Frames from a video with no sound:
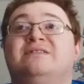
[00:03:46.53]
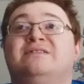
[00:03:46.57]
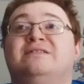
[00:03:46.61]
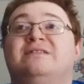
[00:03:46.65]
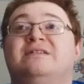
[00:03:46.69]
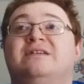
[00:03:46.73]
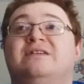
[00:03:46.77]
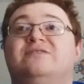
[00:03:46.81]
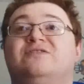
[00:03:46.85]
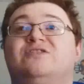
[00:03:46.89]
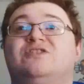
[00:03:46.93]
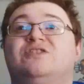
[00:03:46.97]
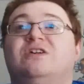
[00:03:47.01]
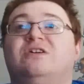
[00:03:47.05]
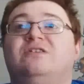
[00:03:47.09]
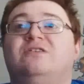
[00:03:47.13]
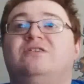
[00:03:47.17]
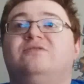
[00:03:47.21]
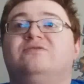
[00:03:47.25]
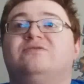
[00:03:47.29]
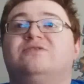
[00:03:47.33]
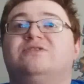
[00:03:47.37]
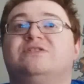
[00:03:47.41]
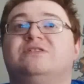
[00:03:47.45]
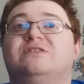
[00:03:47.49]
That's
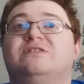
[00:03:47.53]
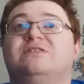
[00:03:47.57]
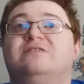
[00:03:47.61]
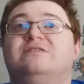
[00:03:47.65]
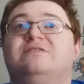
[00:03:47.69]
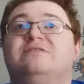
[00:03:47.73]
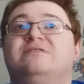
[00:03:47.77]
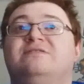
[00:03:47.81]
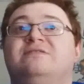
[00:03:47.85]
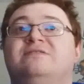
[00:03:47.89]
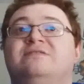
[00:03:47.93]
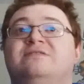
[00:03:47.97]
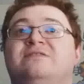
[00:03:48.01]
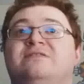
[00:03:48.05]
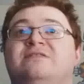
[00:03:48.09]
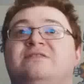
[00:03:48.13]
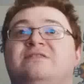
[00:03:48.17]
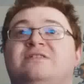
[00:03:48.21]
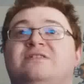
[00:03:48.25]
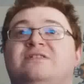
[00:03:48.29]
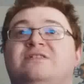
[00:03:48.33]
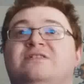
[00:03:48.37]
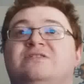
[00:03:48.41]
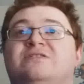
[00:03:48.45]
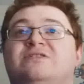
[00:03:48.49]
Solo's turn.
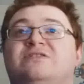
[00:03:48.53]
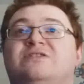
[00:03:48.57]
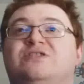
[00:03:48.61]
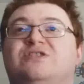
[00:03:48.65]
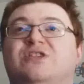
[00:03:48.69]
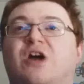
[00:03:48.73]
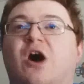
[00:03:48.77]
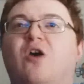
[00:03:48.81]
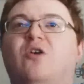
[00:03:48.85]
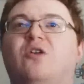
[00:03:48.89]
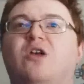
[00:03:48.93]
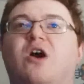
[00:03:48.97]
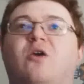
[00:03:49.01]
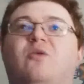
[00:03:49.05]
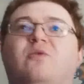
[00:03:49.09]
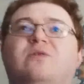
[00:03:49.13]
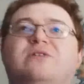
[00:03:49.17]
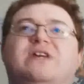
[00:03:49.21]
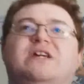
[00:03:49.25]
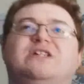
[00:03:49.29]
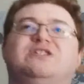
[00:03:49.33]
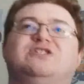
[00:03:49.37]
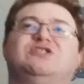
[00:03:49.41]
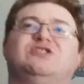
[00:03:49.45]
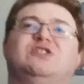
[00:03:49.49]
Solo with
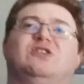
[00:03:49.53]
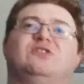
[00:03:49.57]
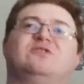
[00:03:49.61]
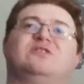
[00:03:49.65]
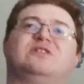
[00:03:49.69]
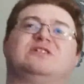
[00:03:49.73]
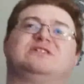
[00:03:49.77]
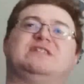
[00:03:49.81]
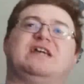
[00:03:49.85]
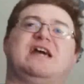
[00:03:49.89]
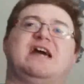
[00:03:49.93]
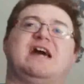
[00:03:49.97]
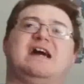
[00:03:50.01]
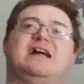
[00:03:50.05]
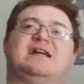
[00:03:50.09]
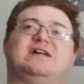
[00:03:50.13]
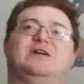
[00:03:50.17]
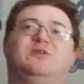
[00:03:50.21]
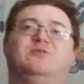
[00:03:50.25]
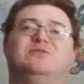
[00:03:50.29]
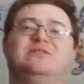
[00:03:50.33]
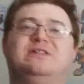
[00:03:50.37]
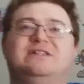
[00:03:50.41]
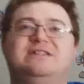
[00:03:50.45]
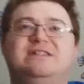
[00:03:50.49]
a shoulder
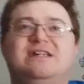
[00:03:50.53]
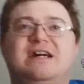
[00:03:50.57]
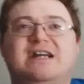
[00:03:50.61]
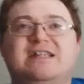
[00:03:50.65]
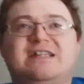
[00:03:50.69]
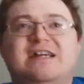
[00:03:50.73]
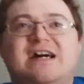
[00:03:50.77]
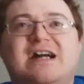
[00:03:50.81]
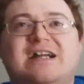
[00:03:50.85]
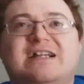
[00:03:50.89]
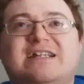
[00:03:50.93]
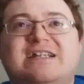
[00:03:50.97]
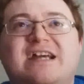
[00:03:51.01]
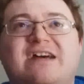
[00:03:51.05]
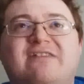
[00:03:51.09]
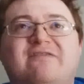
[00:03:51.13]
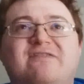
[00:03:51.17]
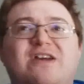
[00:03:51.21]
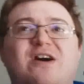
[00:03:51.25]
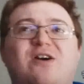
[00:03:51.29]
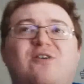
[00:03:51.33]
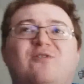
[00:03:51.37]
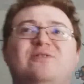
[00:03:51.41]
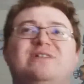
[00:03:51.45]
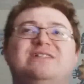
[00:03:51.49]
tackle did not knock
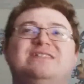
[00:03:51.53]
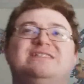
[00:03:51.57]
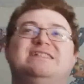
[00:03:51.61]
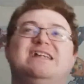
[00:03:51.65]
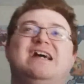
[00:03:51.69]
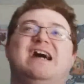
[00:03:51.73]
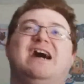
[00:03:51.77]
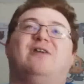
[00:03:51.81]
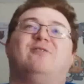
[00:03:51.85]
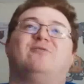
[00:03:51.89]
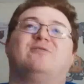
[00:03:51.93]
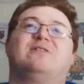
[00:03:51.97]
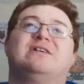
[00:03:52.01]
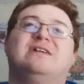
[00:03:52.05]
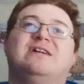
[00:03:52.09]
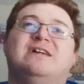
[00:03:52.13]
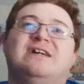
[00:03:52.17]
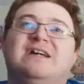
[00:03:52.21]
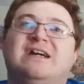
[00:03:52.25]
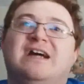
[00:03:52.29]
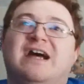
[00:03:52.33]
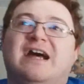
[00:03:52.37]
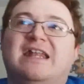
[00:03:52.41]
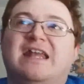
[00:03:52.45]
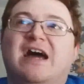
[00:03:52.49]
Kevin Owens down.
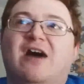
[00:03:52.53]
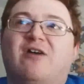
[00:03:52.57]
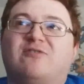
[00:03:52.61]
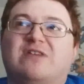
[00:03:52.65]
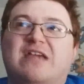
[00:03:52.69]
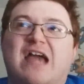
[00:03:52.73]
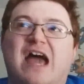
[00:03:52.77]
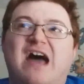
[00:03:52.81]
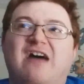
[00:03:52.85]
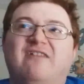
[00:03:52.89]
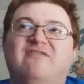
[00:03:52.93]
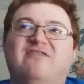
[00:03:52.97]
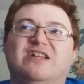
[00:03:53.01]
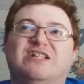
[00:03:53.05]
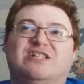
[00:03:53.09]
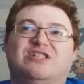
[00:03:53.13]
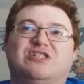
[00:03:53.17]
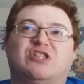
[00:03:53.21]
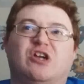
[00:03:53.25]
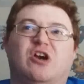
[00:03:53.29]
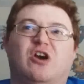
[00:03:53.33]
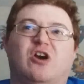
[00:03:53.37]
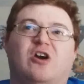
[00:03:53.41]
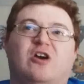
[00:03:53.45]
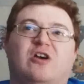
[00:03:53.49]
And now Kevin's
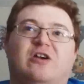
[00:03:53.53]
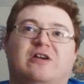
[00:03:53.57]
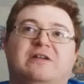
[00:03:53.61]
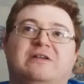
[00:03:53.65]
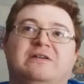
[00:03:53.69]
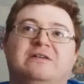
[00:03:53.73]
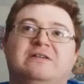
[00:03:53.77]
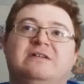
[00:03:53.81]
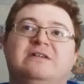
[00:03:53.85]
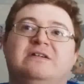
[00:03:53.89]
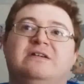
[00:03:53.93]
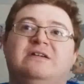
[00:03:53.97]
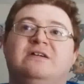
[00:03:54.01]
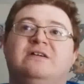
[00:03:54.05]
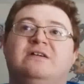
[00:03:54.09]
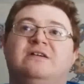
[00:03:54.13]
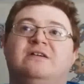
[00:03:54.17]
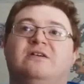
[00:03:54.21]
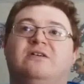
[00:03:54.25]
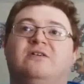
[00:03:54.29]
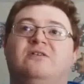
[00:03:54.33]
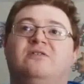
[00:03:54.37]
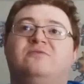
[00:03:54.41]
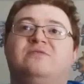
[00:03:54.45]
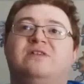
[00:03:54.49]
turn.
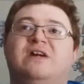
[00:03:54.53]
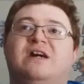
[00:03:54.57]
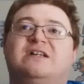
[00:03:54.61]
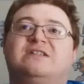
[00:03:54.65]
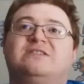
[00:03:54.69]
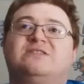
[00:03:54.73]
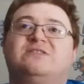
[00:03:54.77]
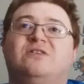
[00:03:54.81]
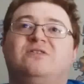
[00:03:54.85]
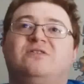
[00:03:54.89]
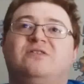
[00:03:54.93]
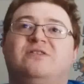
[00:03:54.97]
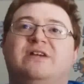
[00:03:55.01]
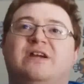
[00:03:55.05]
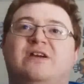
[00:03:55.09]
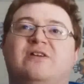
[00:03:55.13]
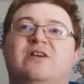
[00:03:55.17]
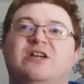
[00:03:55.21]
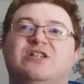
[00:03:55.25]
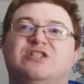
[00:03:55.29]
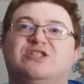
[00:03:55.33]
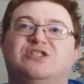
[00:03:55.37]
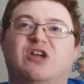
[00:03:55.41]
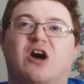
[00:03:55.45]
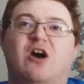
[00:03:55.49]
Oh, knock Solo there.
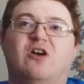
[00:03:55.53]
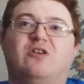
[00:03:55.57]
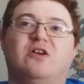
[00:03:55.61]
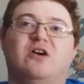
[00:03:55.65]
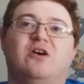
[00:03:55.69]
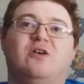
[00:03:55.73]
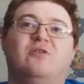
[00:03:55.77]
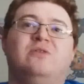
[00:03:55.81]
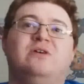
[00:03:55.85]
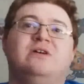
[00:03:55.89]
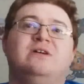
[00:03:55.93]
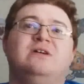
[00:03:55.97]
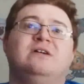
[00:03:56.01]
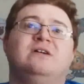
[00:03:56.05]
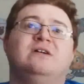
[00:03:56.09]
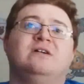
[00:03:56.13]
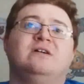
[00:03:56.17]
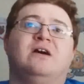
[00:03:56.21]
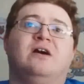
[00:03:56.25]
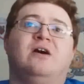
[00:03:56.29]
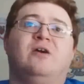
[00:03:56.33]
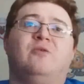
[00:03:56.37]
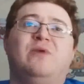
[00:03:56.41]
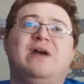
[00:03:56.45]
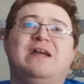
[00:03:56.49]
Solo.
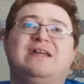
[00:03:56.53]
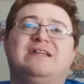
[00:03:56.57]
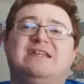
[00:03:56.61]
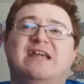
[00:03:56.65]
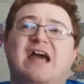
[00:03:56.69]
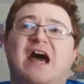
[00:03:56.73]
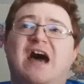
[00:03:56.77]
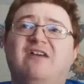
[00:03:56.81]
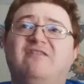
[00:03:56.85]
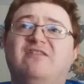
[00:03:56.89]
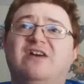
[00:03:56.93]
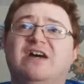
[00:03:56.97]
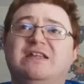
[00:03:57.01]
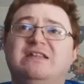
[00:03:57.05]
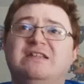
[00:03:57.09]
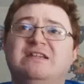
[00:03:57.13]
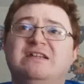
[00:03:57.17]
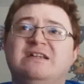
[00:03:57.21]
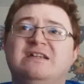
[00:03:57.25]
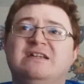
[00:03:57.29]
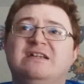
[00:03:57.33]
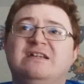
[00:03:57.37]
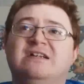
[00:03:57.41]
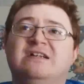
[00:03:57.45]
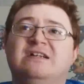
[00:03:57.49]
Oh, wait, Kevin.
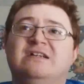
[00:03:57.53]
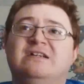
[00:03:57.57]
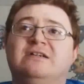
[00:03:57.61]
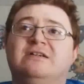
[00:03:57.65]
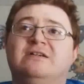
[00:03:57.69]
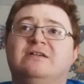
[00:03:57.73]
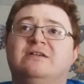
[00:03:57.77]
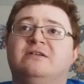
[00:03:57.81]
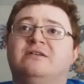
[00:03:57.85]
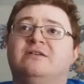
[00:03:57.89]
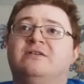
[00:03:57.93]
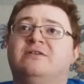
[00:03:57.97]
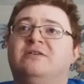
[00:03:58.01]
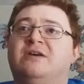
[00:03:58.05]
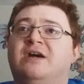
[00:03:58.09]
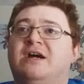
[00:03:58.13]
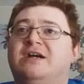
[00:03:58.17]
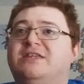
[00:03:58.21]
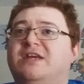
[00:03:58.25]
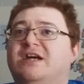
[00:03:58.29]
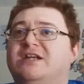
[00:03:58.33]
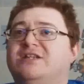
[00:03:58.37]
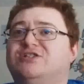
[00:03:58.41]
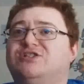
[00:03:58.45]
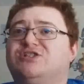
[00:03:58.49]
And
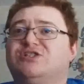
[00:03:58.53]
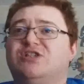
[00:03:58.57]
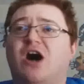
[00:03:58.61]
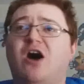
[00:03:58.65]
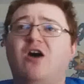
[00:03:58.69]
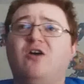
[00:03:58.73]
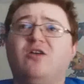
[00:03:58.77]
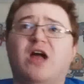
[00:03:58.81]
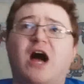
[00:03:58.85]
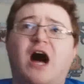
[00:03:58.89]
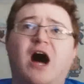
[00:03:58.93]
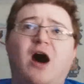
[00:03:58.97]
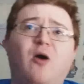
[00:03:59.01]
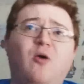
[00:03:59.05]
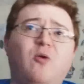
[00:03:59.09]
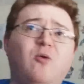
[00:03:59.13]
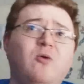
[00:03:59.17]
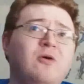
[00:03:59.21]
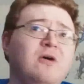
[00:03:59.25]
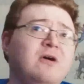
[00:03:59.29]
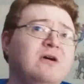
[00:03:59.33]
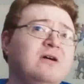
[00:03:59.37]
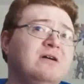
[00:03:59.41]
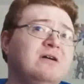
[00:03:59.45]
then Solo.